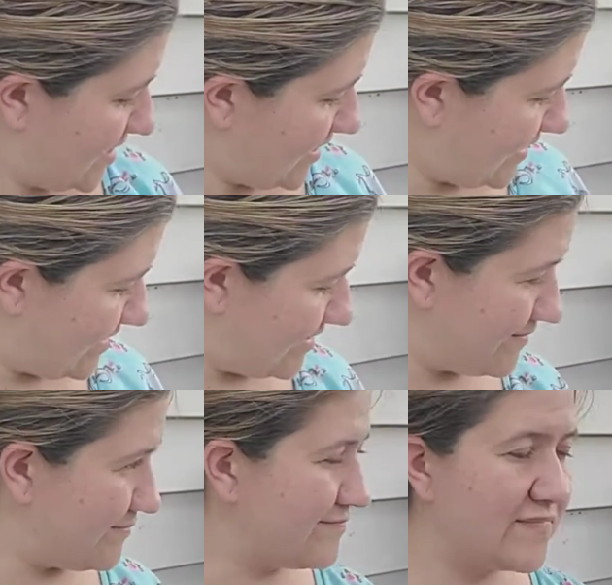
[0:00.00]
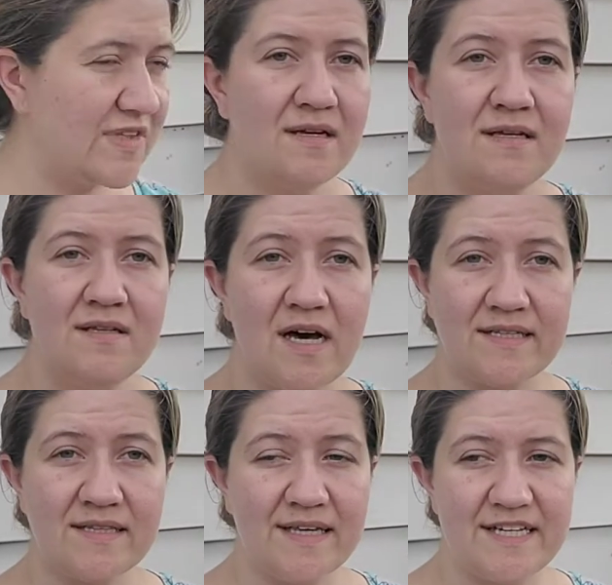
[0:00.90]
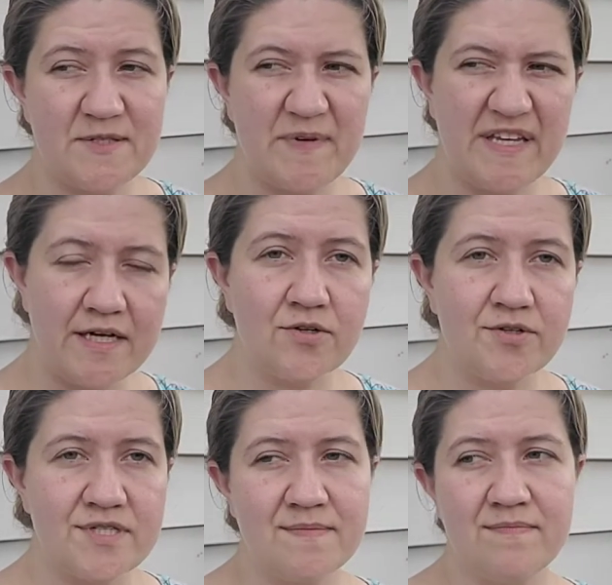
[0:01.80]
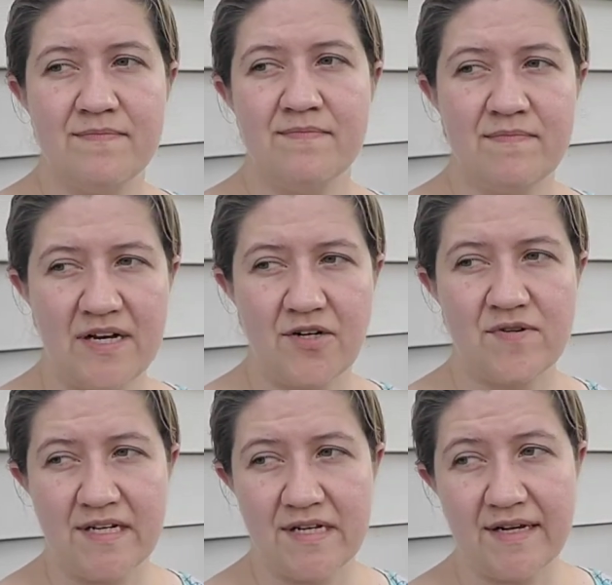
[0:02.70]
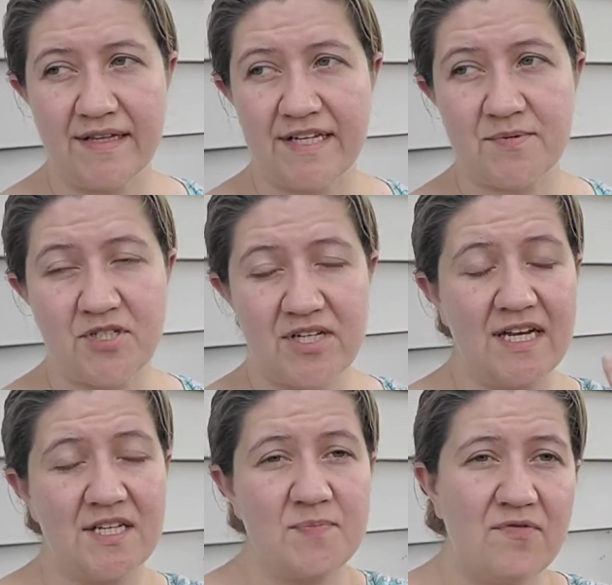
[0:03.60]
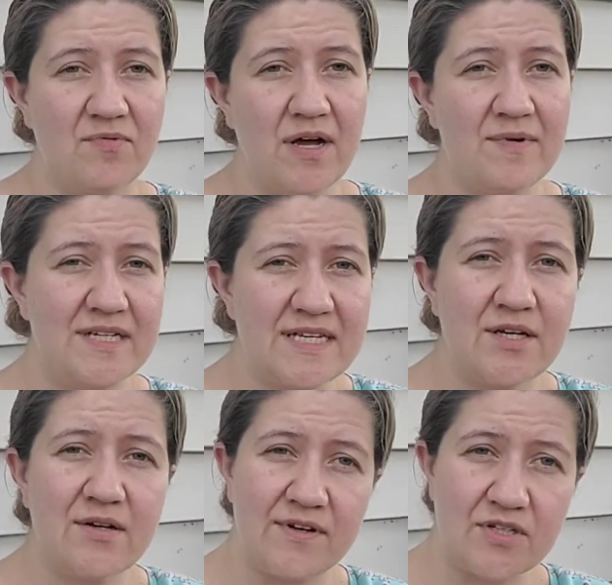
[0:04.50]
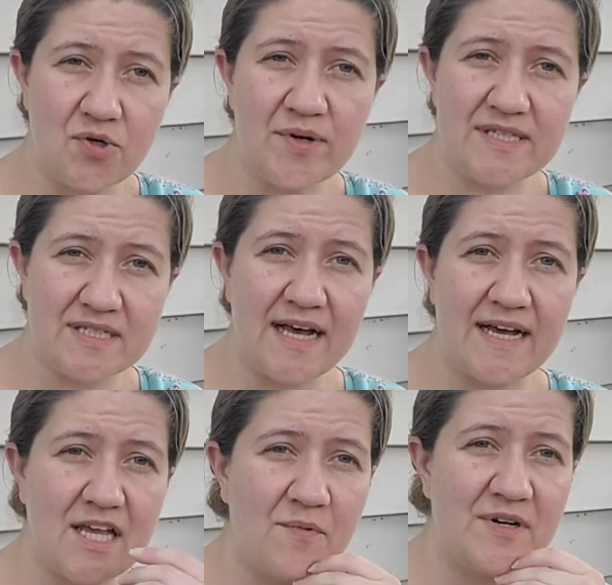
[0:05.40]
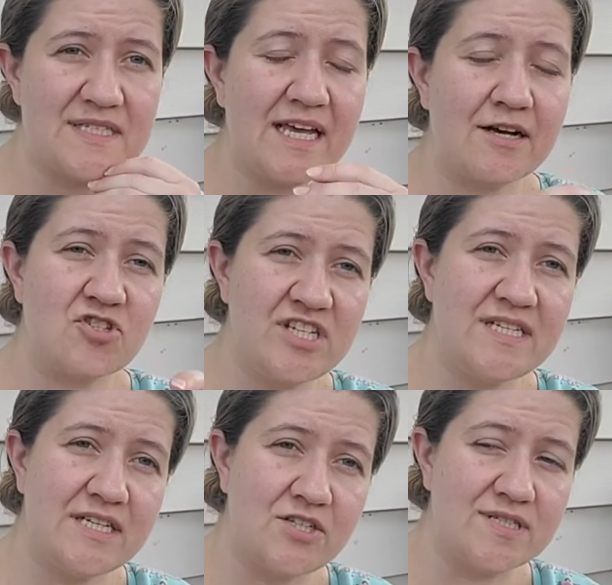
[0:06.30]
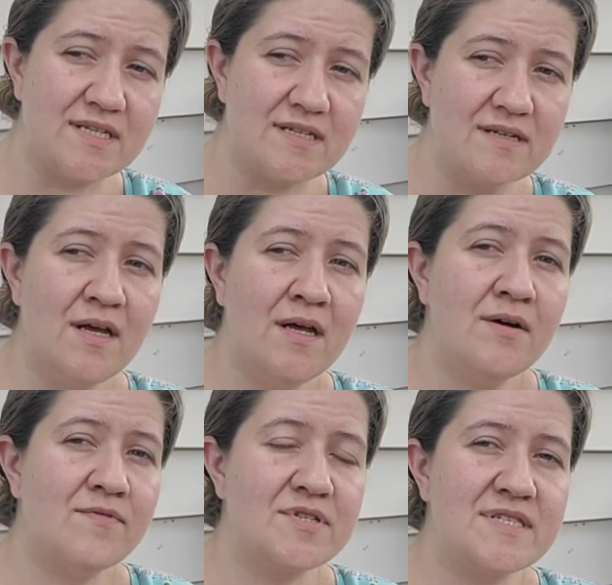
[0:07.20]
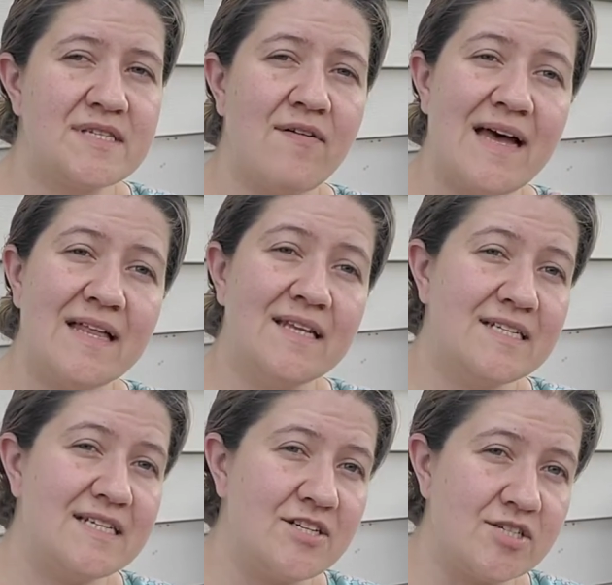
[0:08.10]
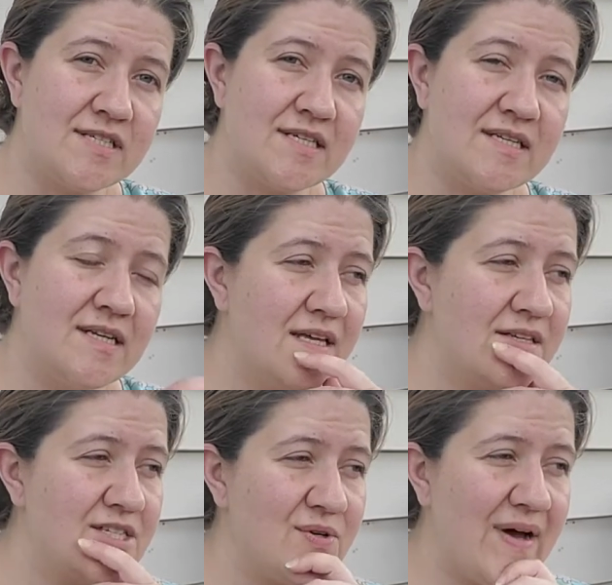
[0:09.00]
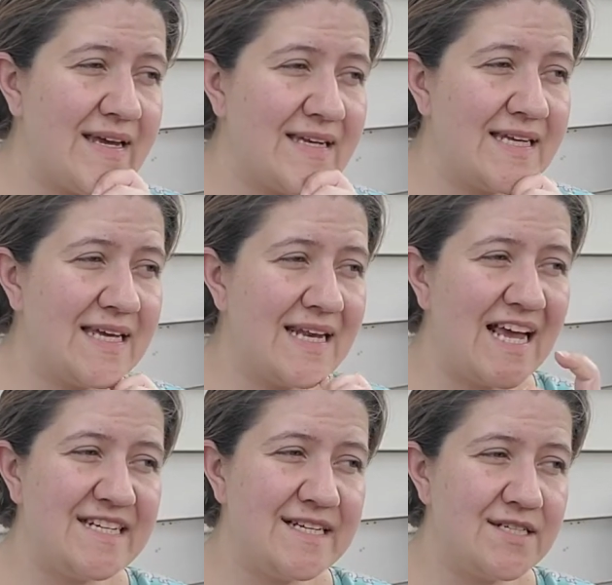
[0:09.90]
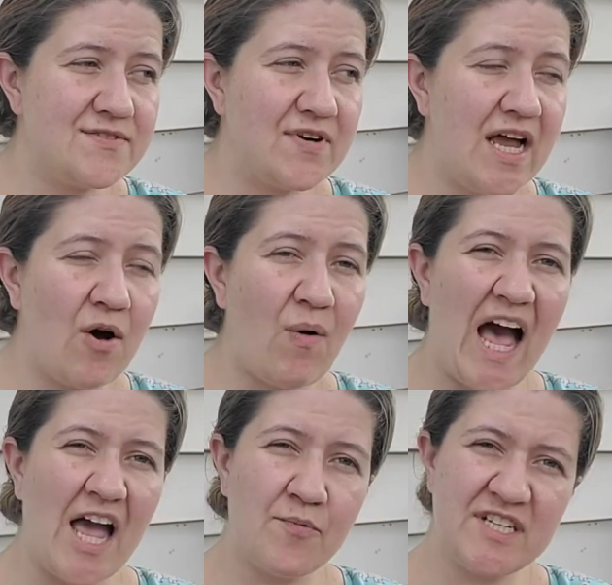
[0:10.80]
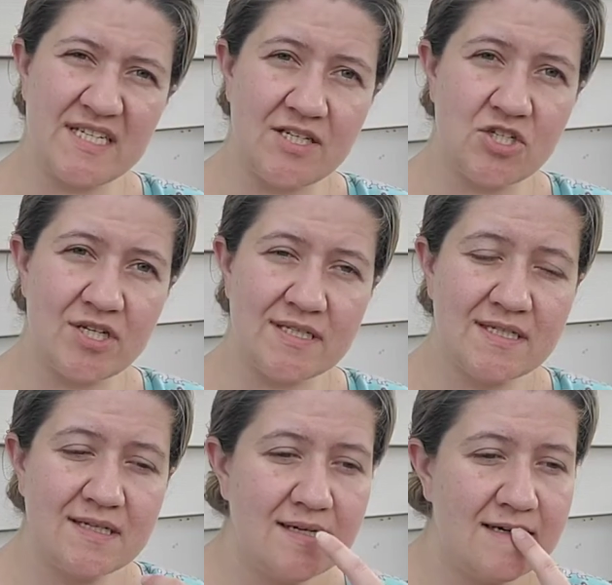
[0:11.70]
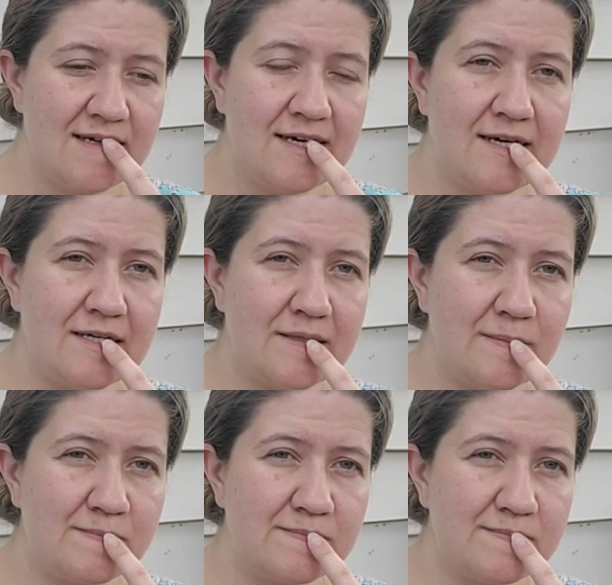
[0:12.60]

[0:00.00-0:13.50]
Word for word: um, knotted lace, beginners Mediterranean knotted lace, which again is part of why I want to take Victoria's class. I want to see how she teaches it versus how Elena teaches it so I can get ideas for how I would teach it. Um,